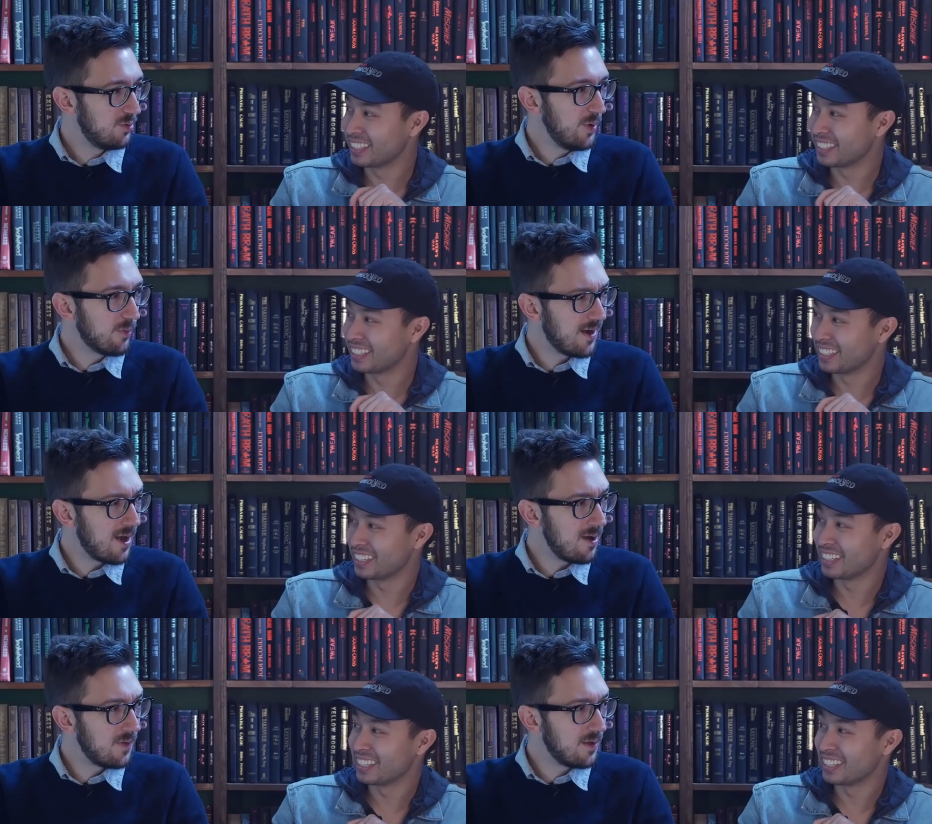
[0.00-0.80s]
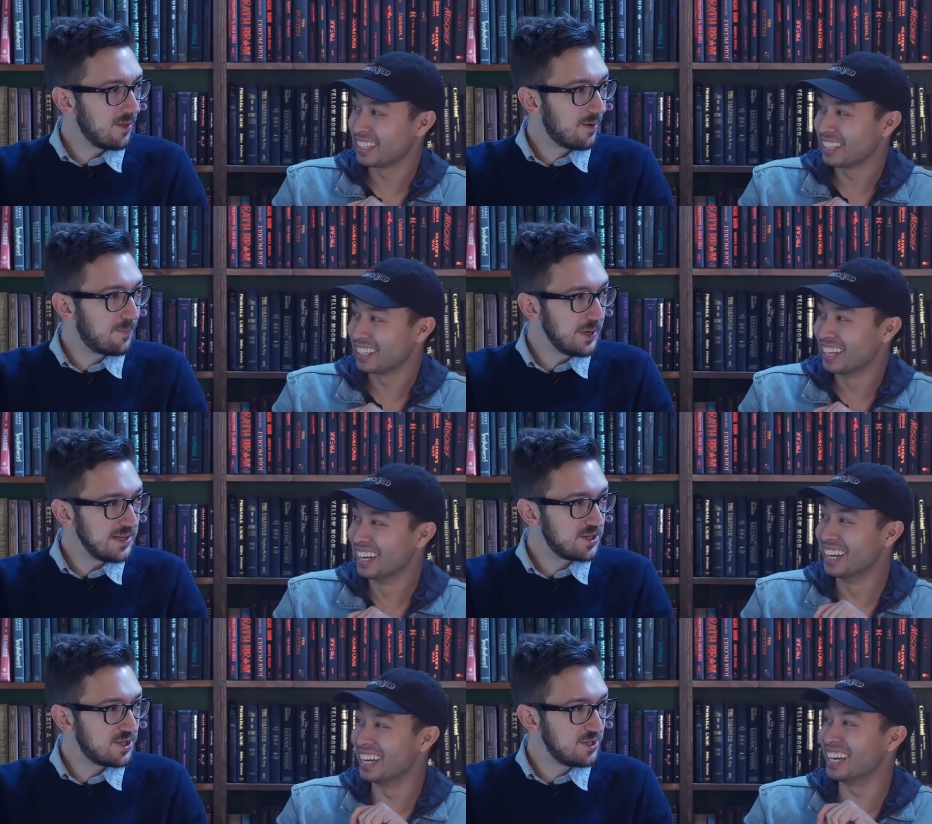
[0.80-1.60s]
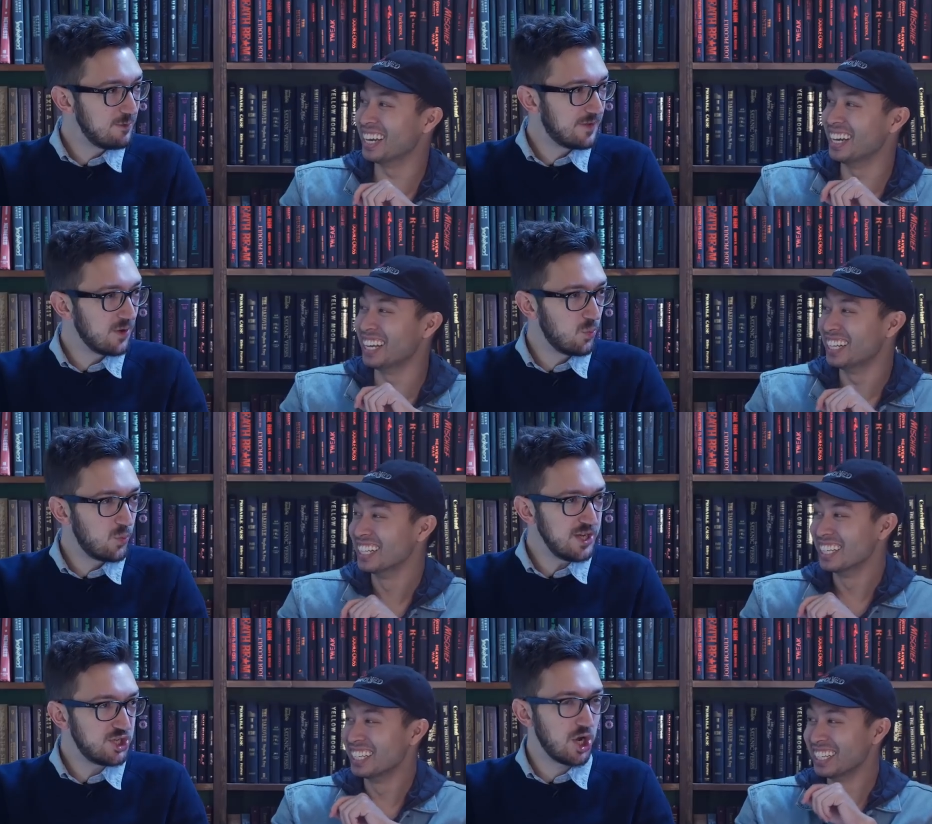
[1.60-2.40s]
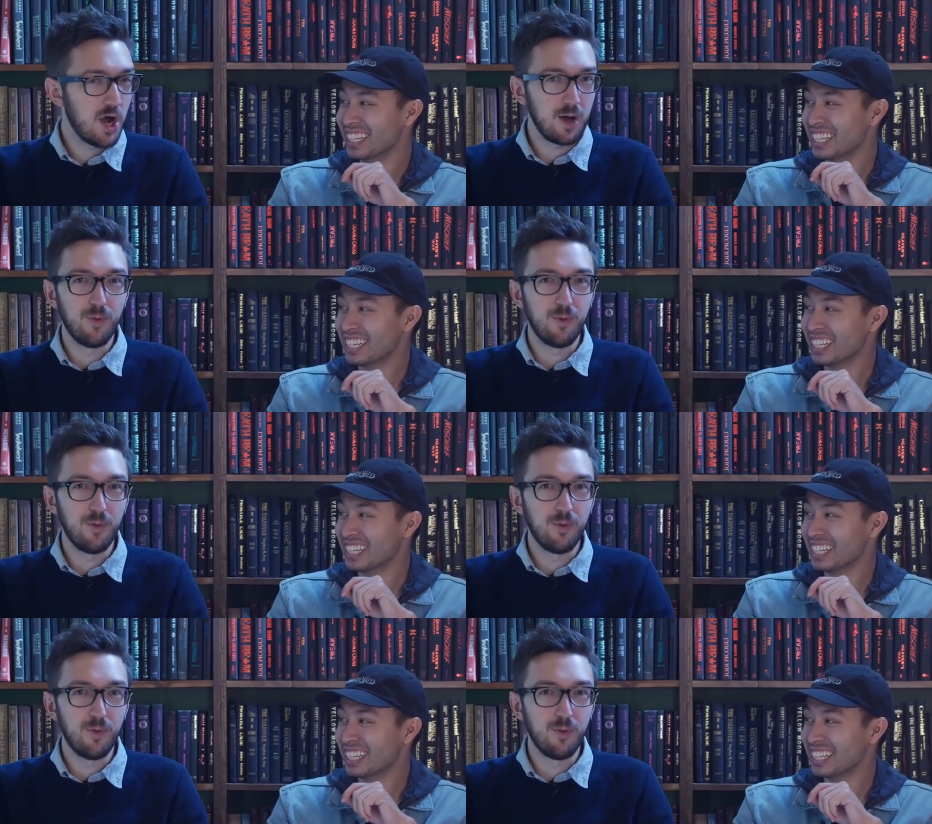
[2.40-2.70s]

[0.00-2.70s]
Speaker 1: We were on a bridge using a Ouija